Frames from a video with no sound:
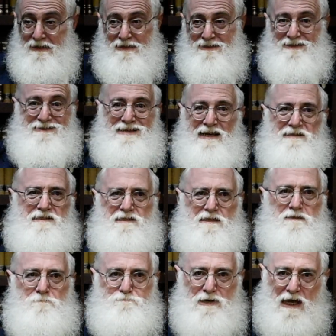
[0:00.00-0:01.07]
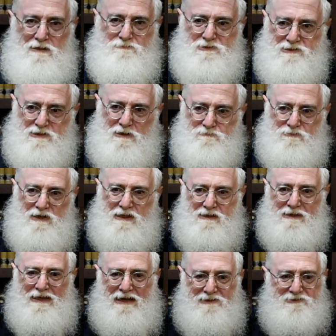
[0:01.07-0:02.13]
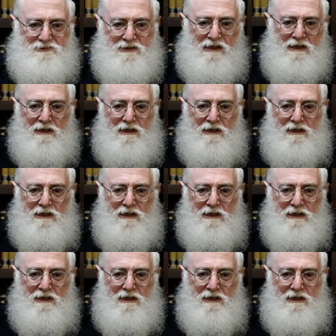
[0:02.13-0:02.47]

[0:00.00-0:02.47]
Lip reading: The intensity of the pain was somewhat less.